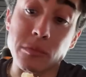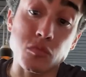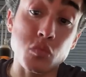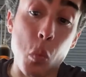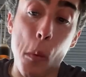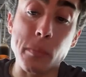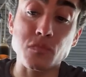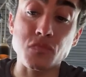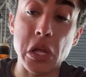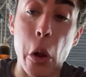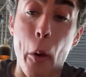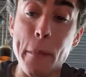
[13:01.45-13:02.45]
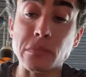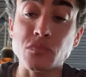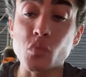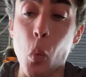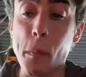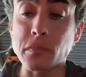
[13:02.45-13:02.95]
can't do. If I can't do it, I'll learn
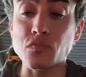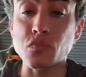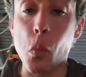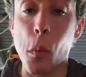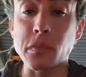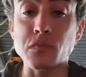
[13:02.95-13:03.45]
on YouTube. Yeah,